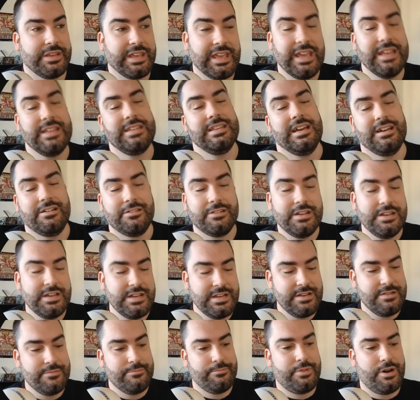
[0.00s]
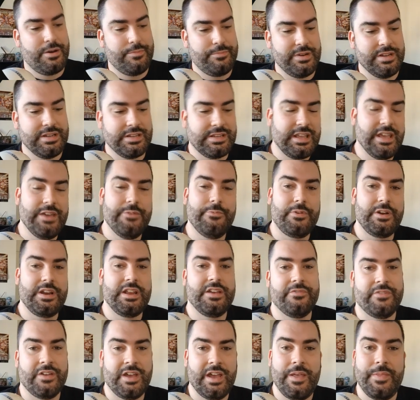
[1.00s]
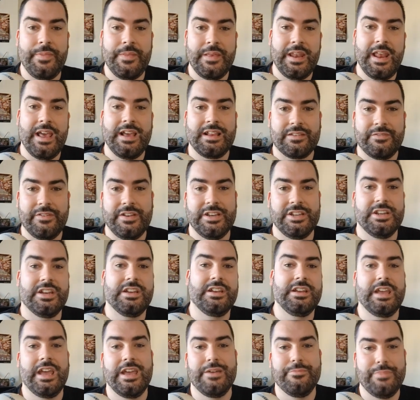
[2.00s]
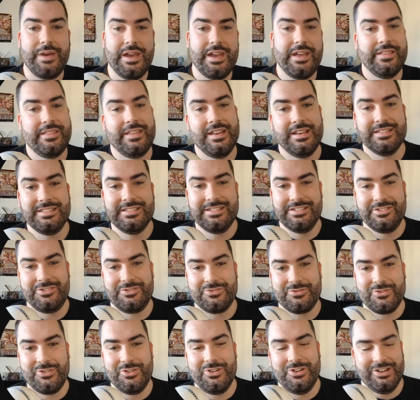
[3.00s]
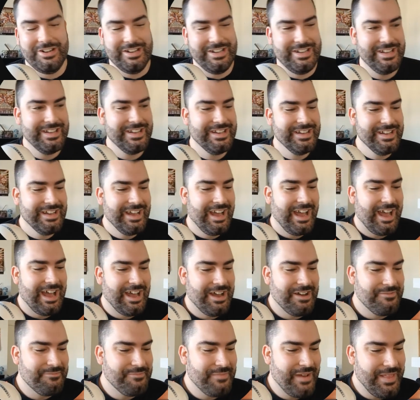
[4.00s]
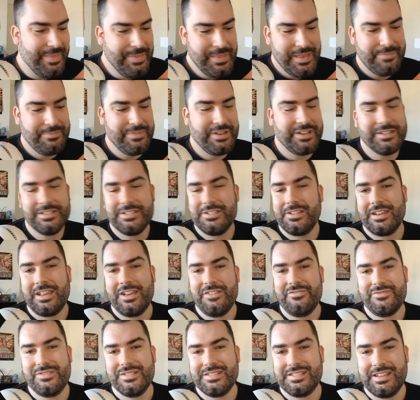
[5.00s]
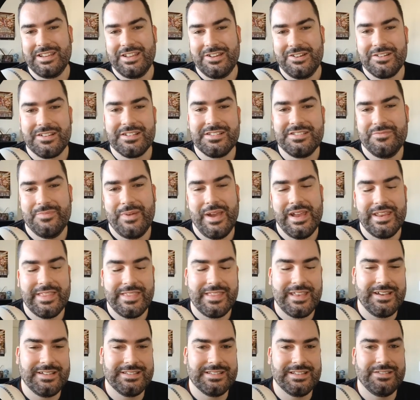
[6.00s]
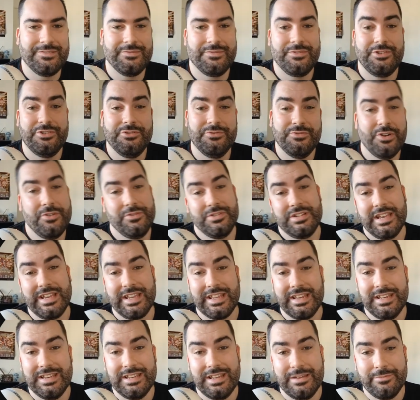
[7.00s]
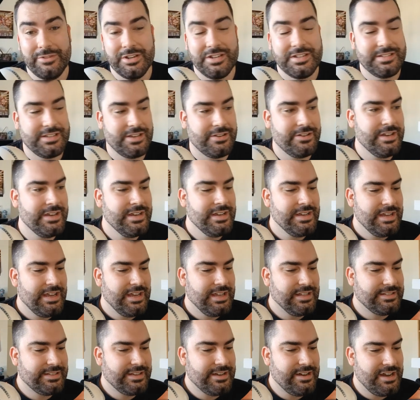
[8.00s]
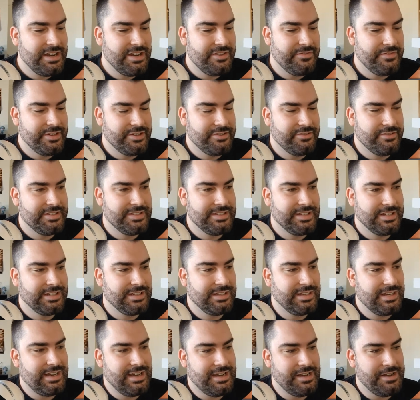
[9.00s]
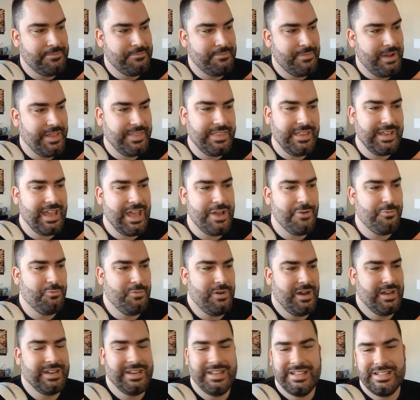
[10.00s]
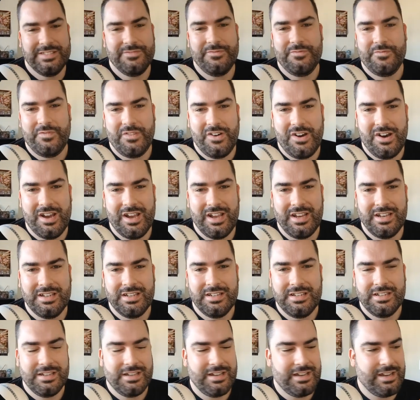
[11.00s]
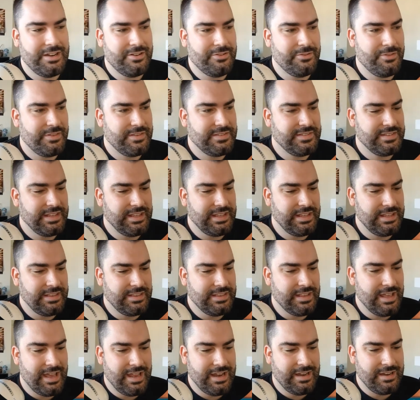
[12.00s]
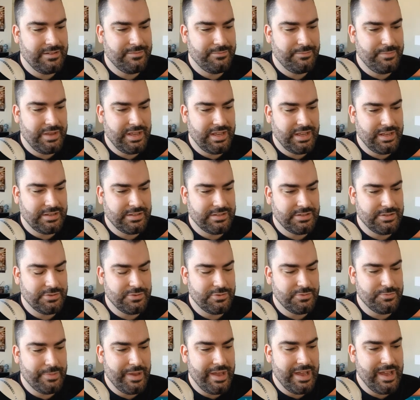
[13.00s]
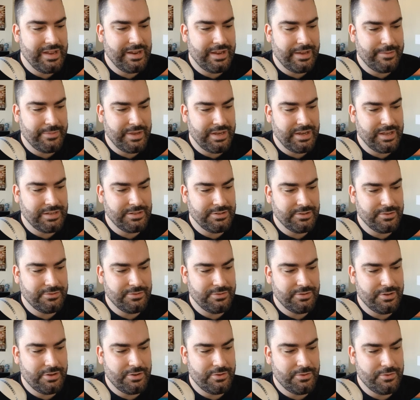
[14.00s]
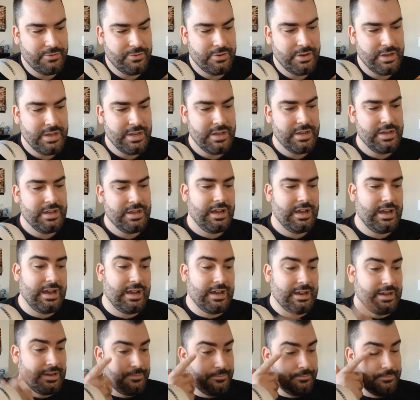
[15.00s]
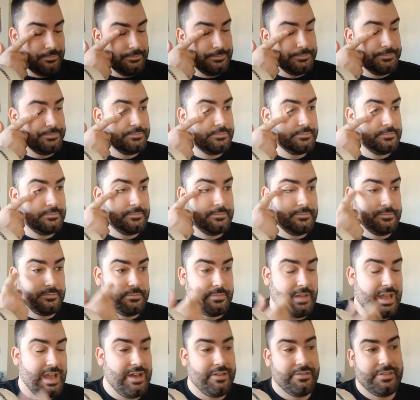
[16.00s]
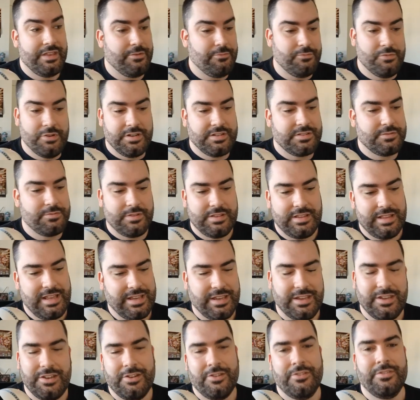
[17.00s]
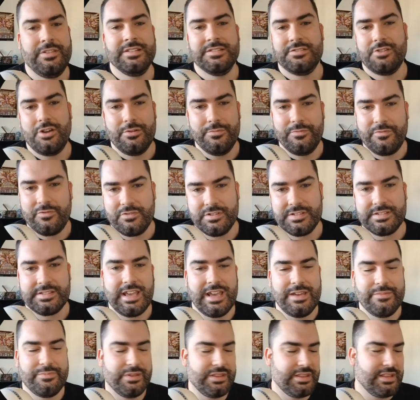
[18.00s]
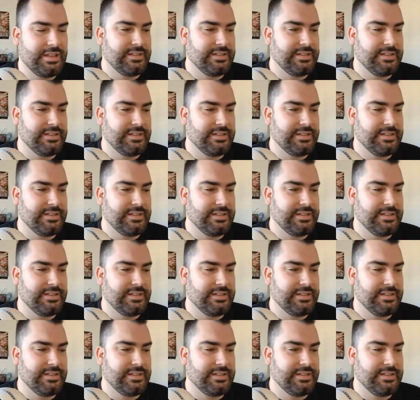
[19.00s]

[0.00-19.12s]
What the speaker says: Gear Town, pop it, get whatever, and then activate Chicken Game, pay 1,000, draw. And then because your life points are low, because you paid 1,000, you don't take any damage. So it's kind of interesting. I think at 1 it's fine. I don't see that being too bad. I mean, I don't know how that works with, like, you know, there's hope for escape and